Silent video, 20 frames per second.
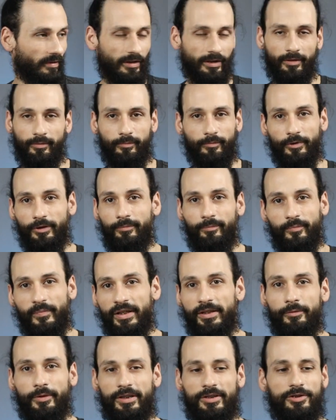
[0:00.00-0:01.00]
Yeah, well,
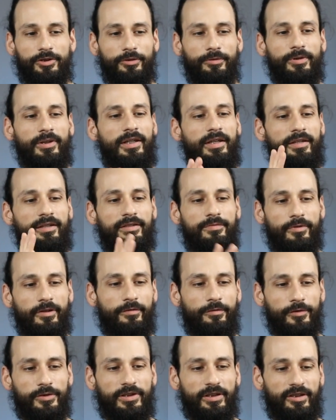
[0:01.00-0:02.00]
anyway, so the
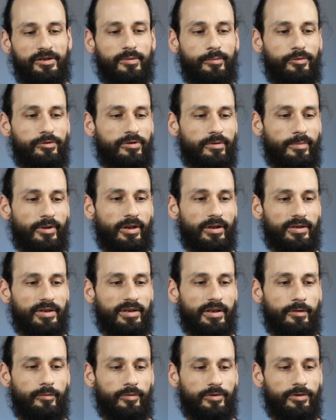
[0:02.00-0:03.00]
very first collector booster box,
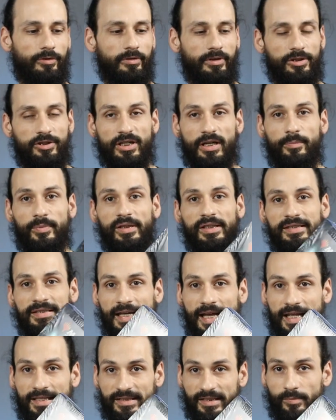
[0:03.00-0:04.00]
it was only in Japanese
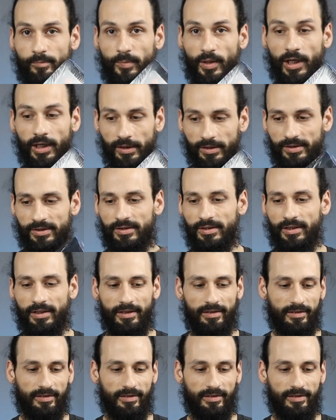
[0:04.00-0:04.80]
as a box.